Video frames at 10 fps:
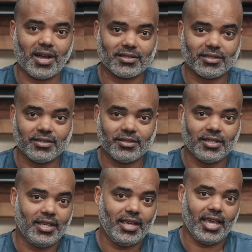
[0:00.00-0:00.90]
boxes
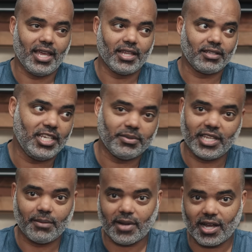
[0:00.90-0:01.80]
and
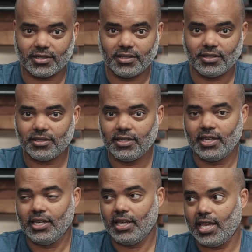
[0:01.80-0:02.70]
keepsake boxes
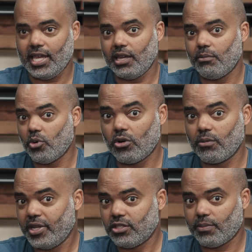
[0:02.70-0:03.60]
and
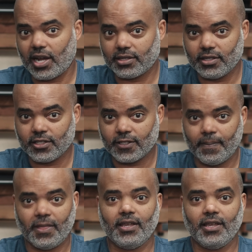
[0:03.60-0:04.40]
more pencil boxes,